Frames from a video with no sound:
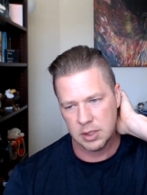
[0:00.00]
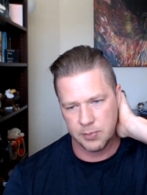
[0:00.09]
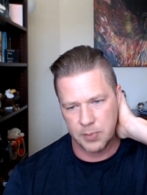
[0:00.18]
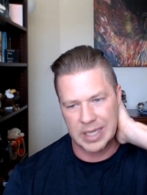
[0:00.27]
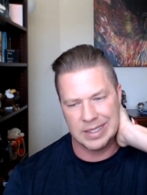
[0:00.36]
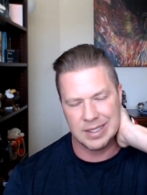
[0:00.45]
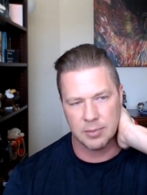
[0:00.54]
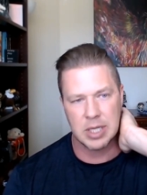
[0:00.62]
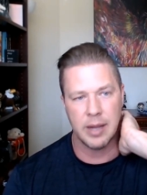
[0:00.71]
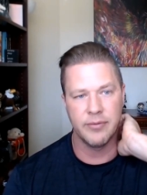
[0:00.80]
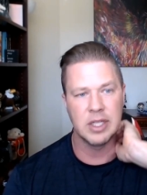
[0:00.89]
Spend some
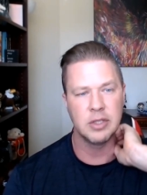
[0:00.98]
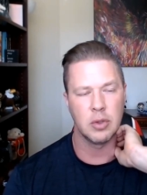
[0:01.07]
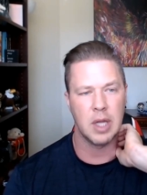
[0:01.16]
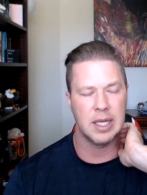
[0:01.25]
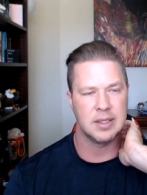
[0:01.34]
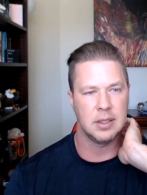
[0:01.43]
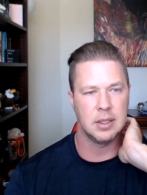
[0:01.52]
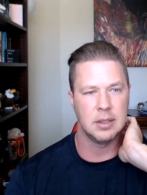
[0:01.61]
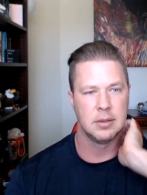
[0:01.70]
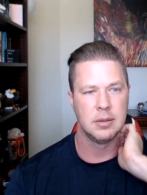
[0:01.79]
time visualizing it,